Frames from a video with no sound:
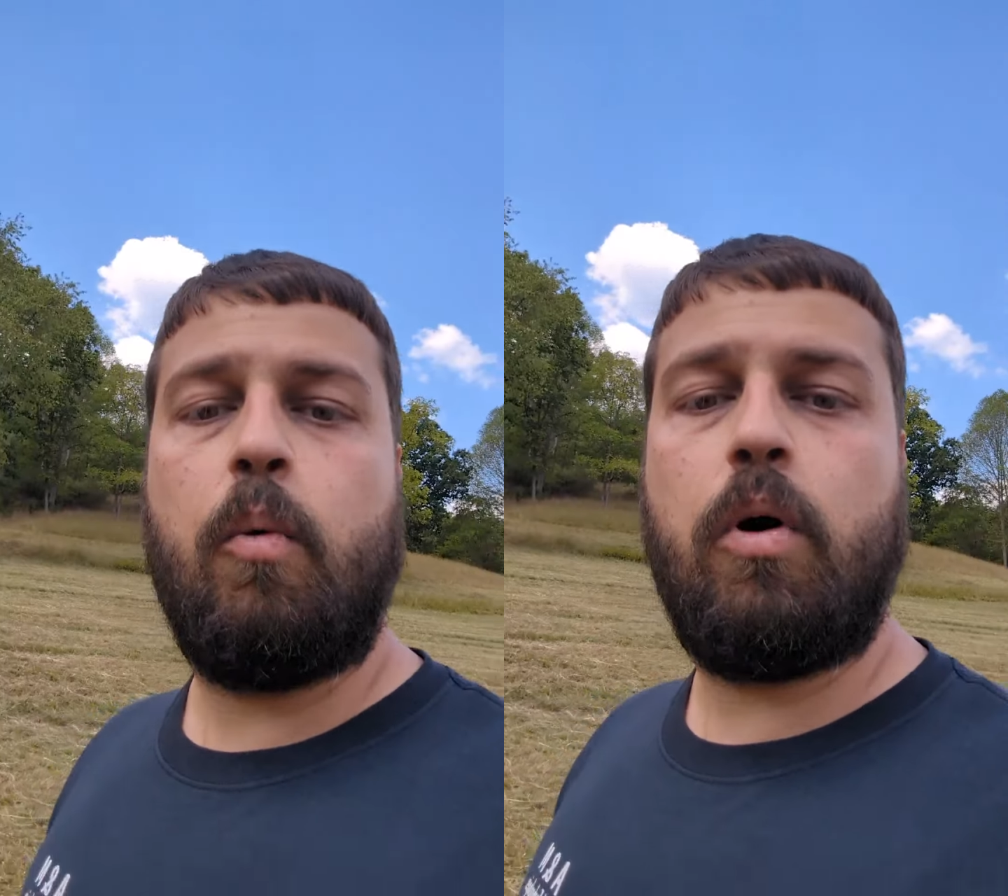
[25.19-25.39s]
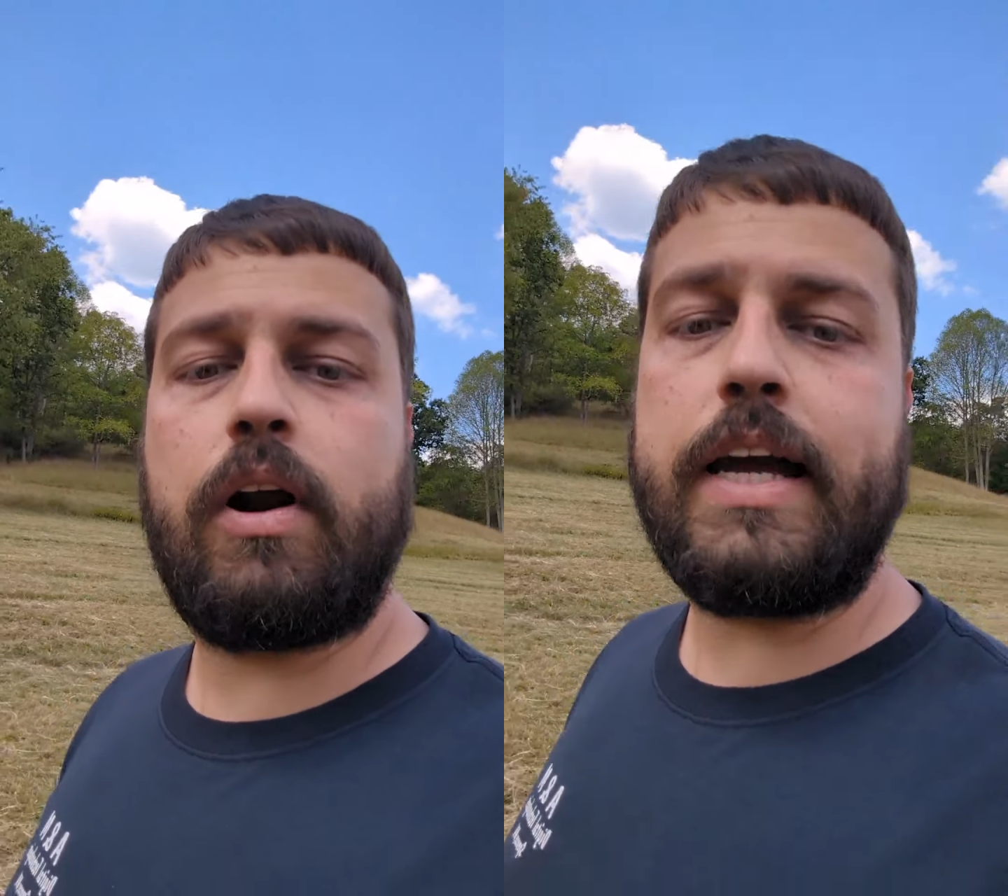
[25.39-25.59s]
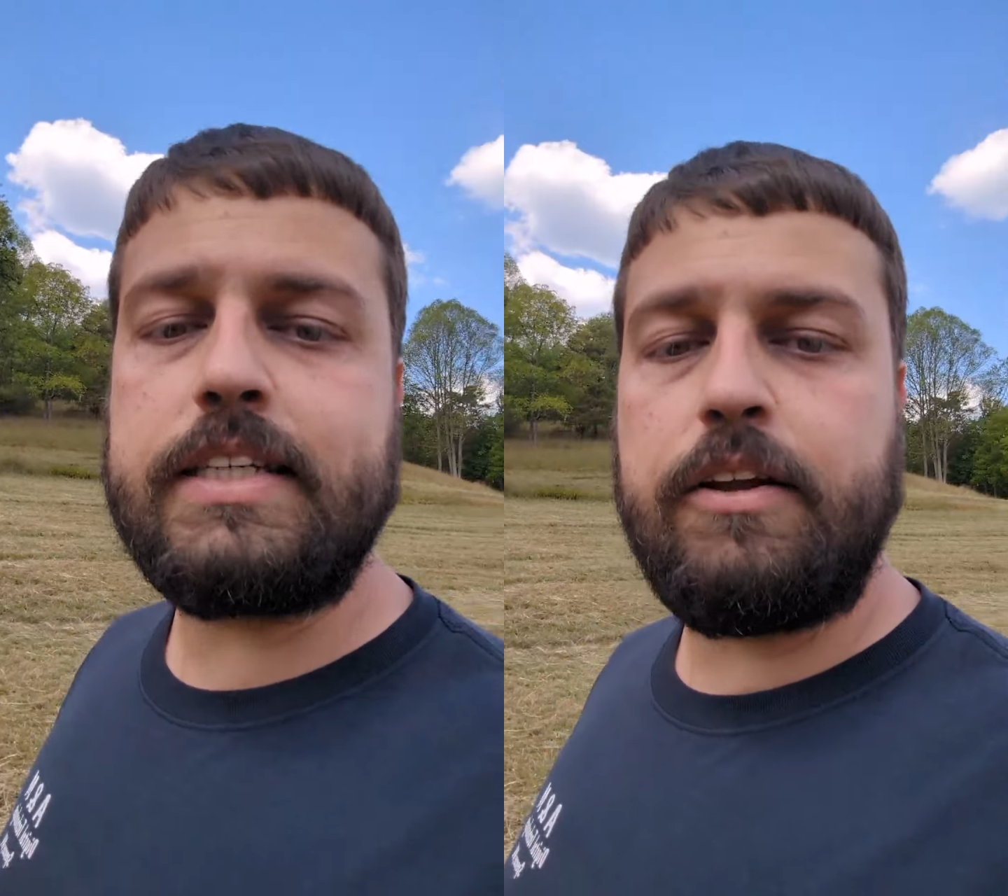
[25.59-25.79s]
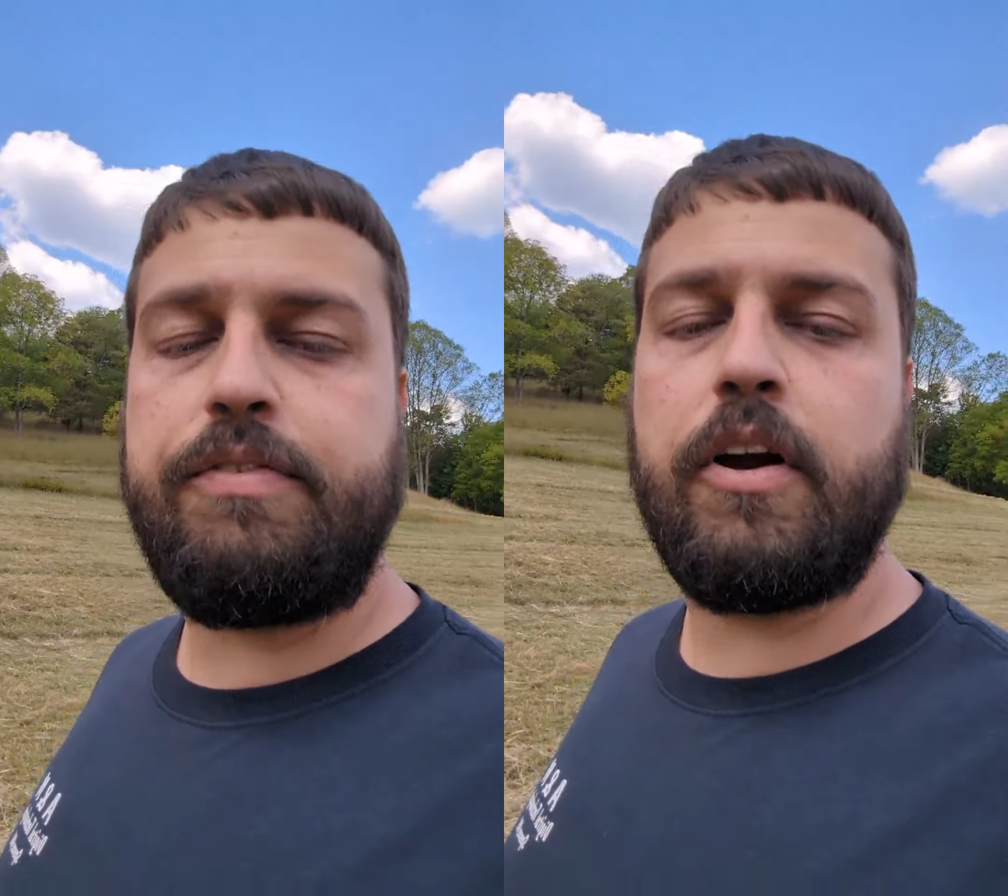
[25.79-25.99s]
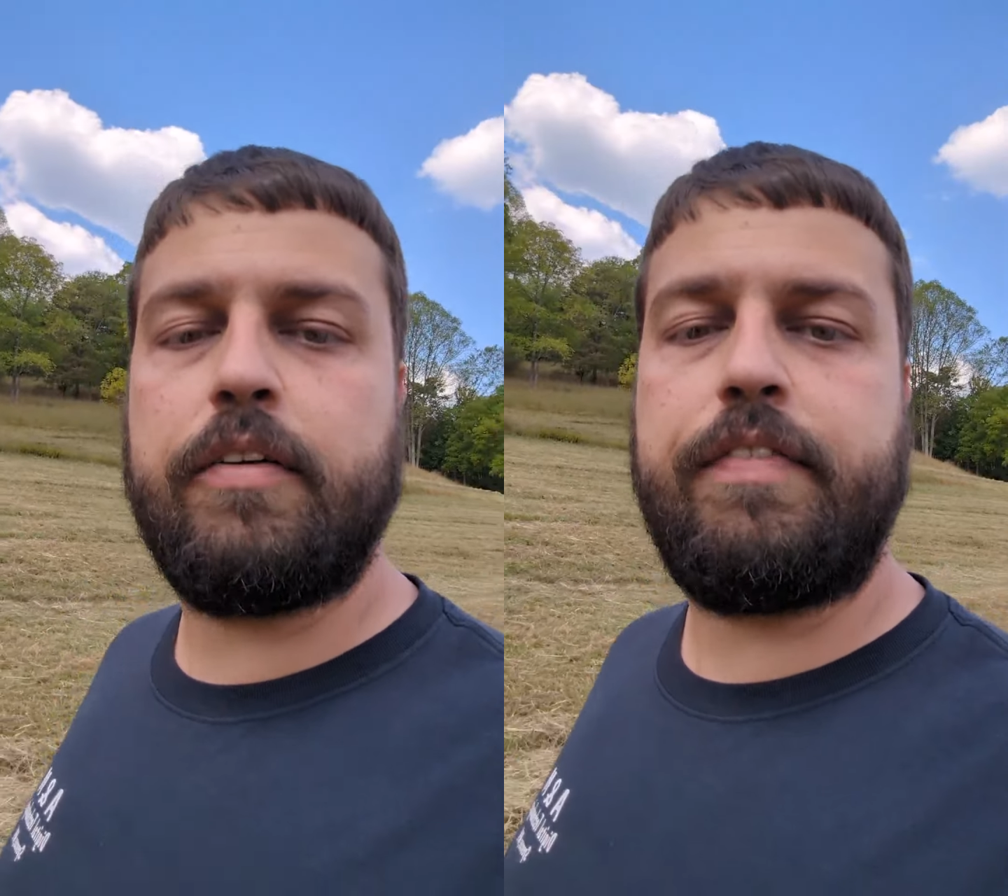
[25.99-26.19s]
We're asking
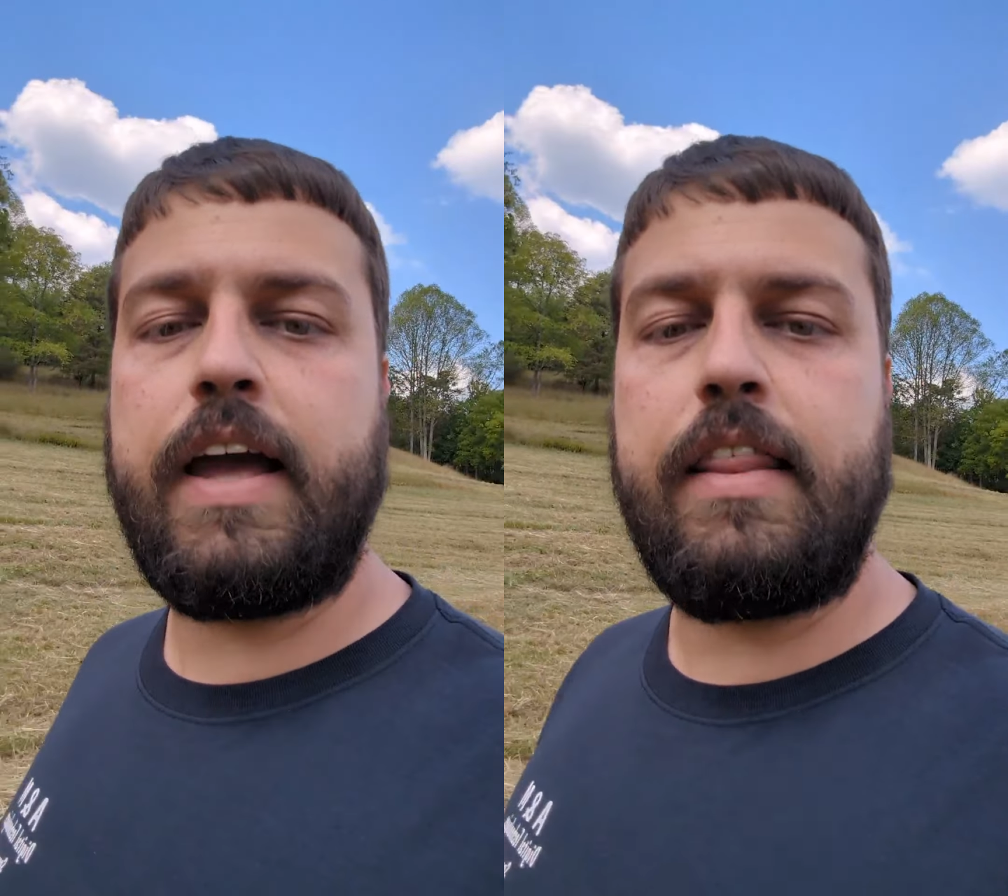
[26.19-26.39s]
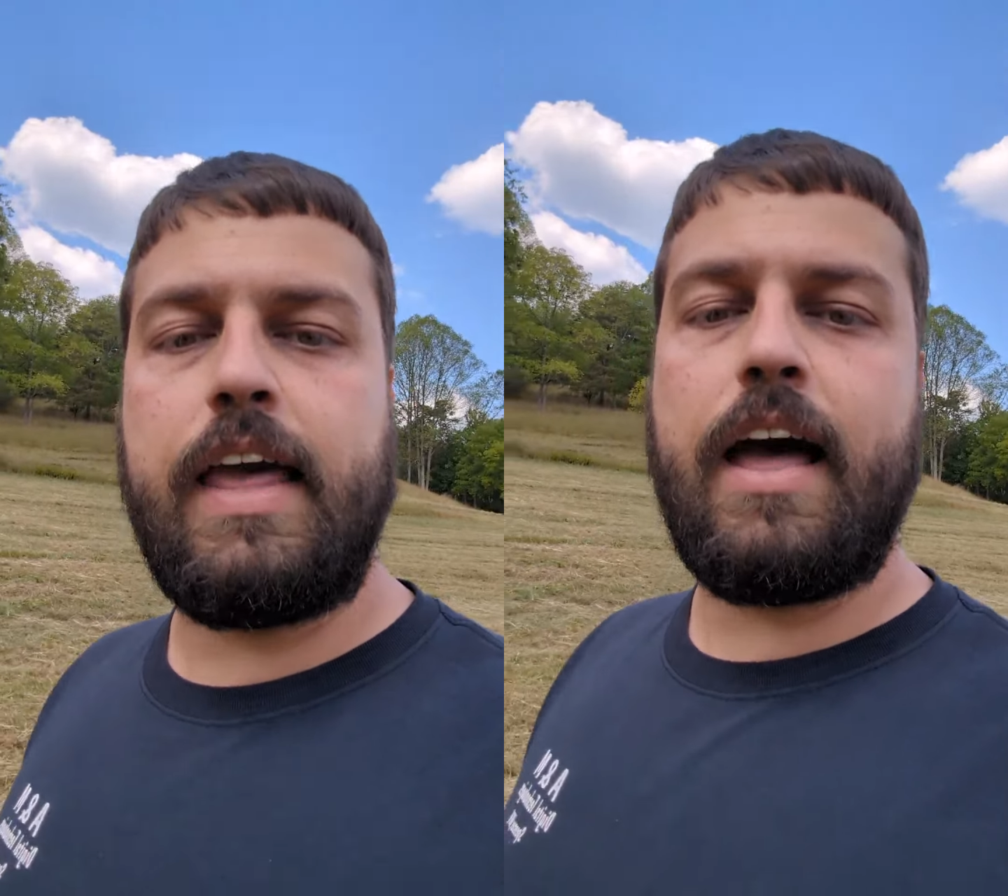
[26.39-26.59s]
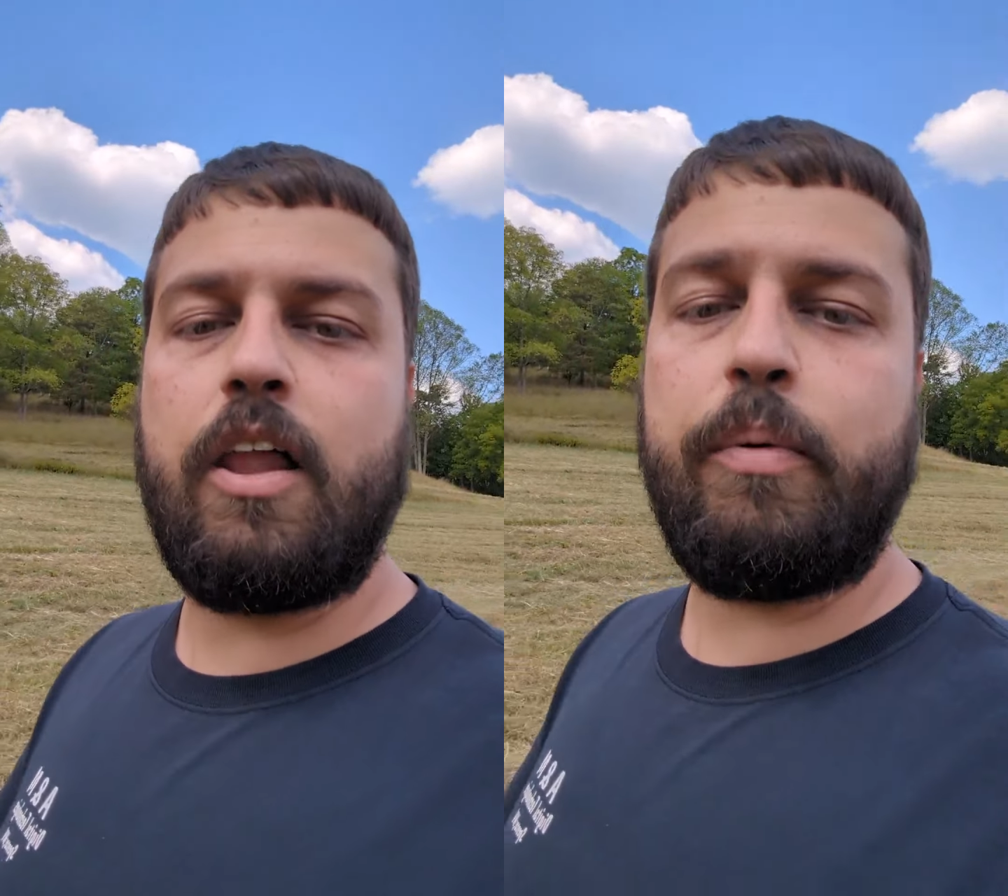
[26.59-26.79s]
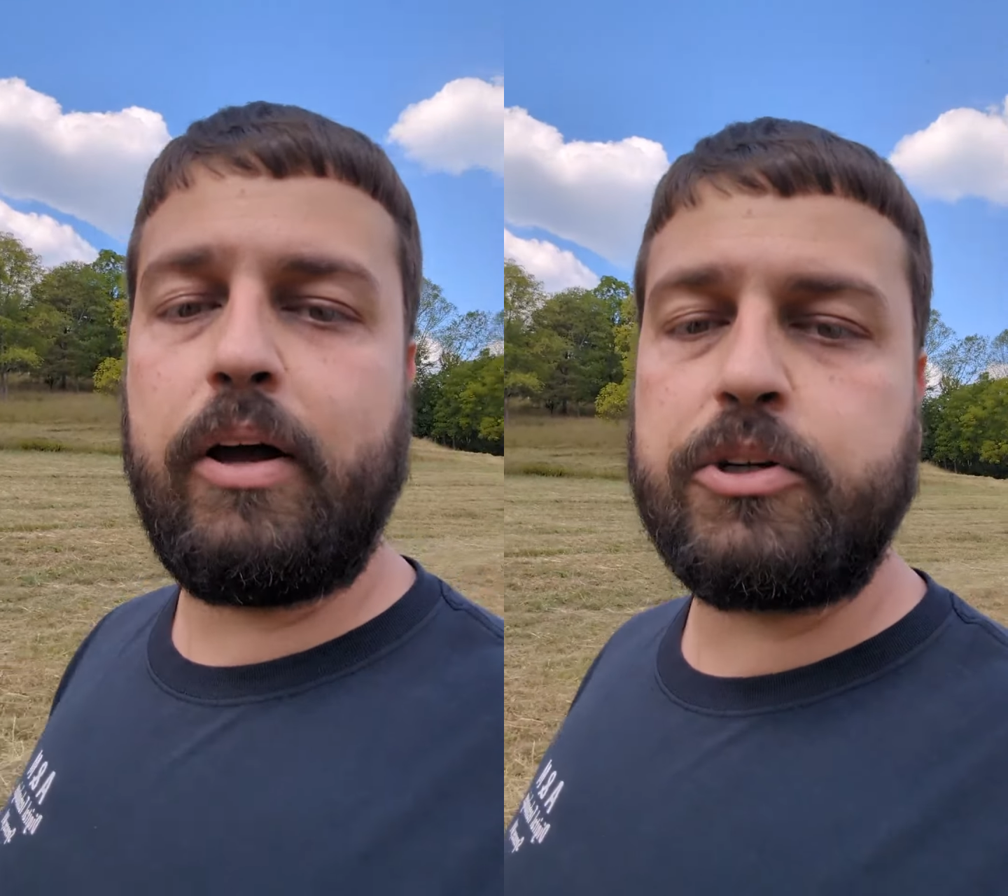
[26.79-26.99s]
if you're a fan of the LOL